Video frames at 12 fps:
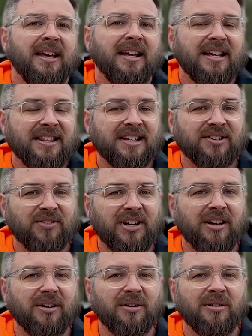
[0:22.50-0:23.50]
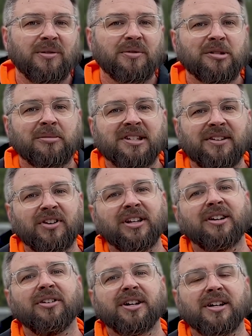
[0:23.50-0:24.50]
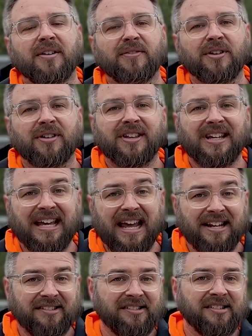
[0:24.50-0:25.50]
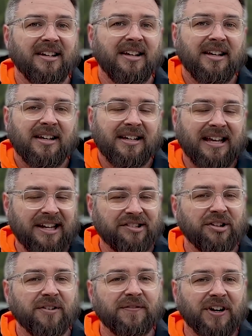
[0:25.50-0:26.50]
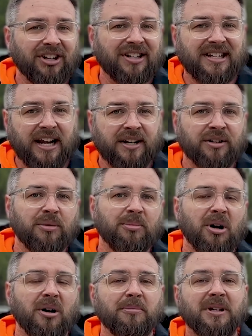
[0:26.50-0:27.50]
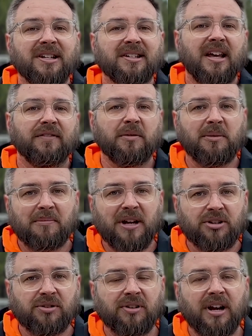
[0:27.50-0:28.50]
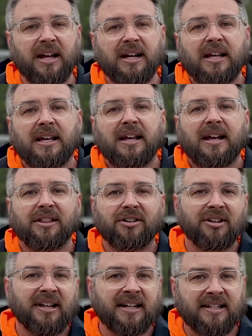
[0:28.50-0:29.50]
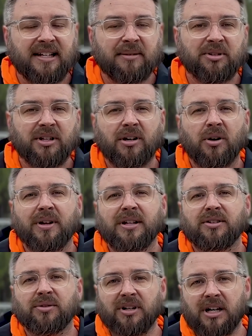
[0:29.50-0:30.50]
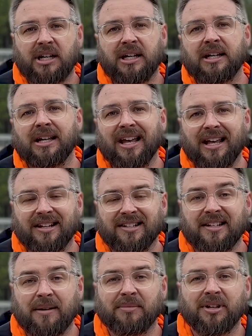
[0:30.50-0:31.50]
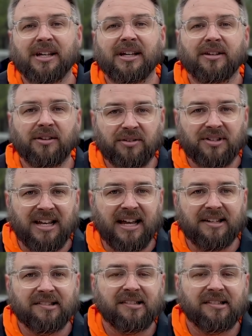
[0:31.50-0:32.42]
In this video, we're specifically going to cover the gates. Gates are a fairly technical part because they have to be measured right, and there are a lot of steps that go into cutting and assembling those gates.